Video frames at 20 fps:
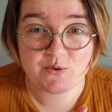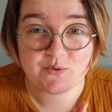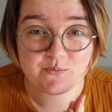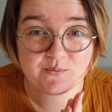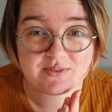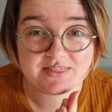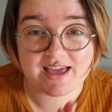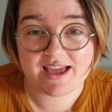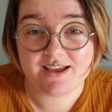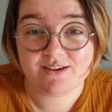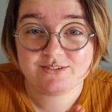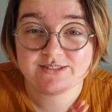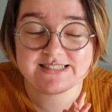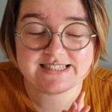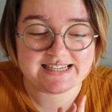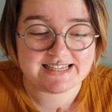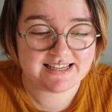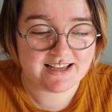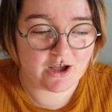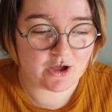without
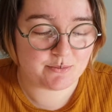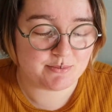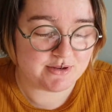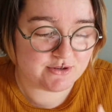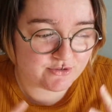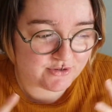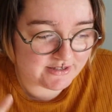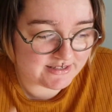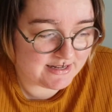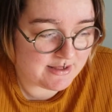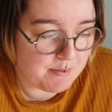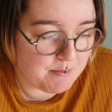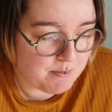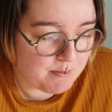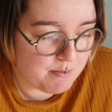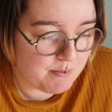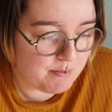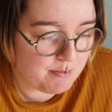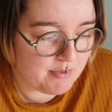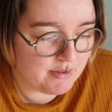it I'd be trying to
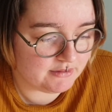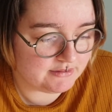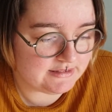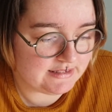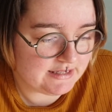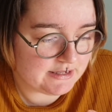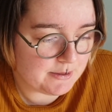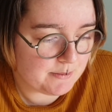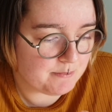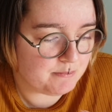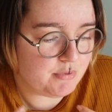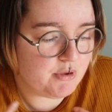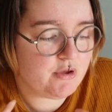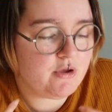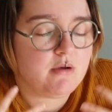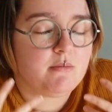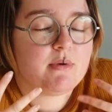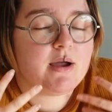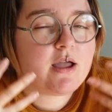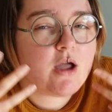like
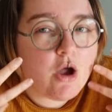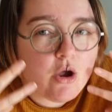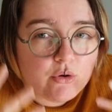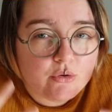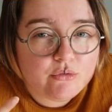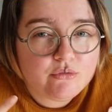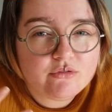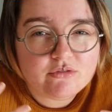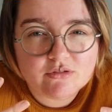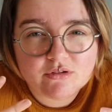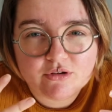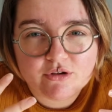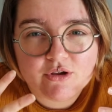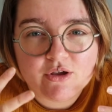put my own